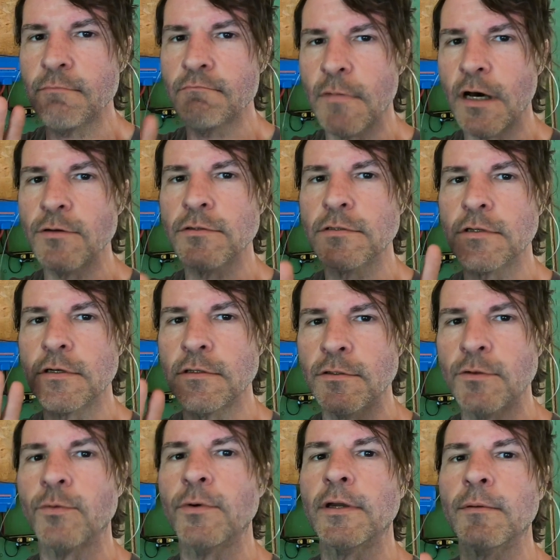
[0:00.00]
most
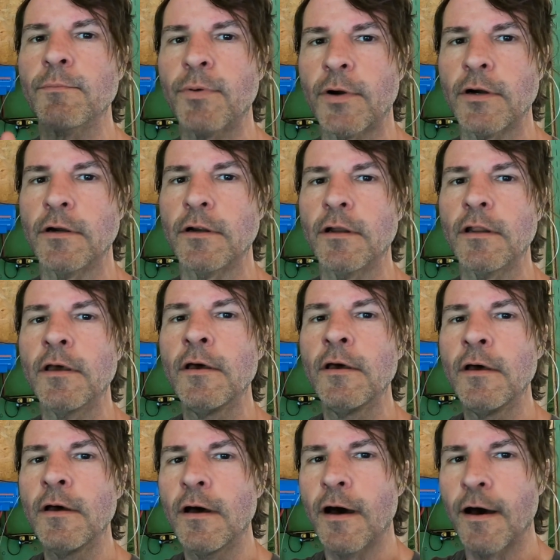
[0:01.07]
annoying part
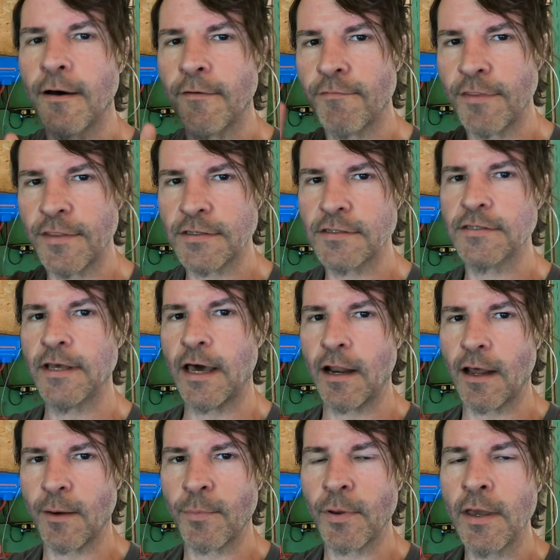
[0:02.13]
of this
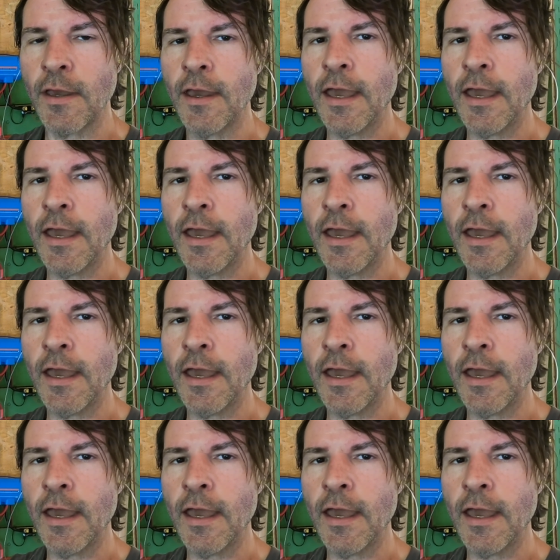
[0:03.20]
setup.